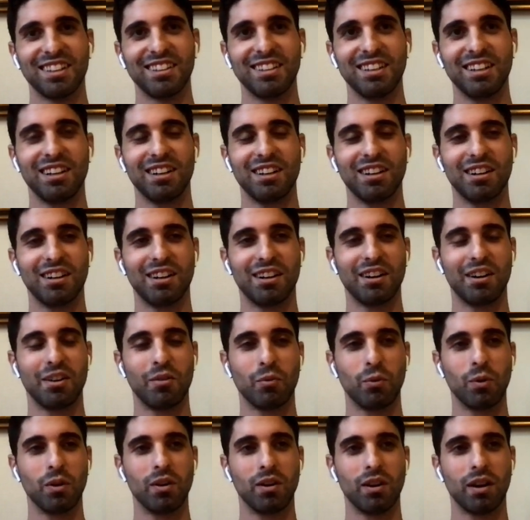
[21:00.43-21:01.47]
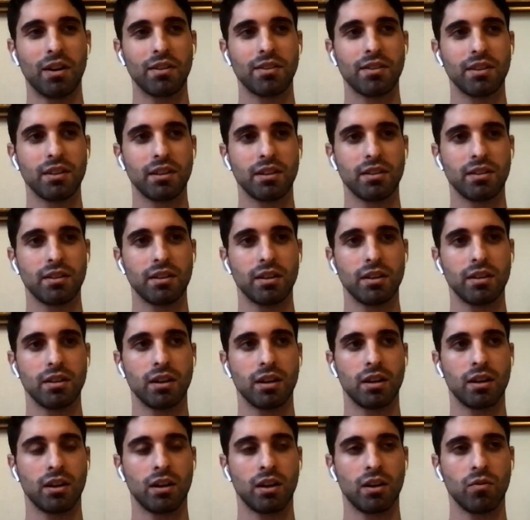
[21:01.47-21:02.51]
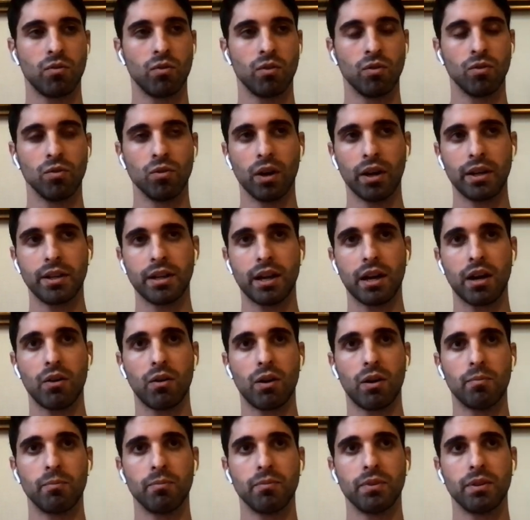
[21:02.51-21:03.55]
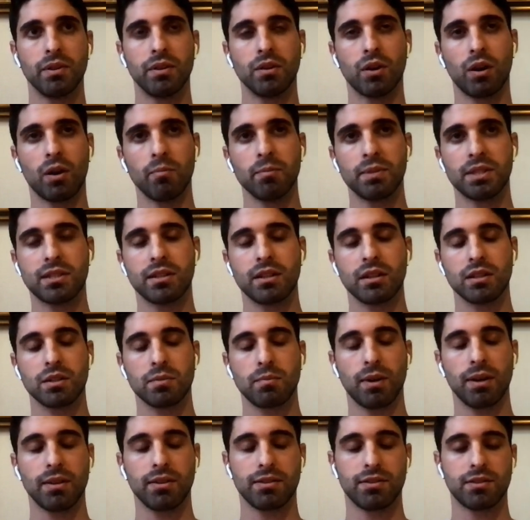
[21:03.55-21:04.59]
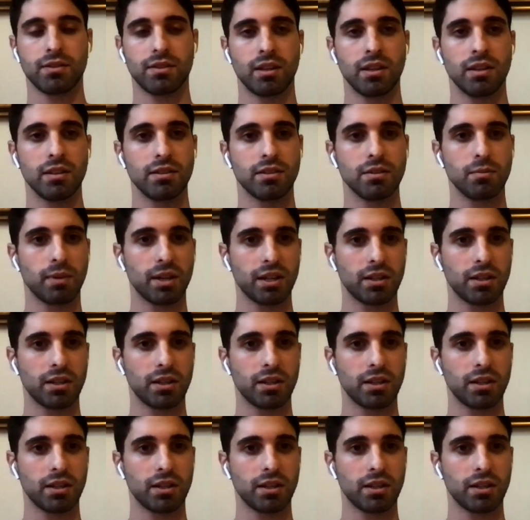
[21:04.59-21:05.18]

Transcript: Yeah, uh, well, I think that right now I'm, you know, I'm six months into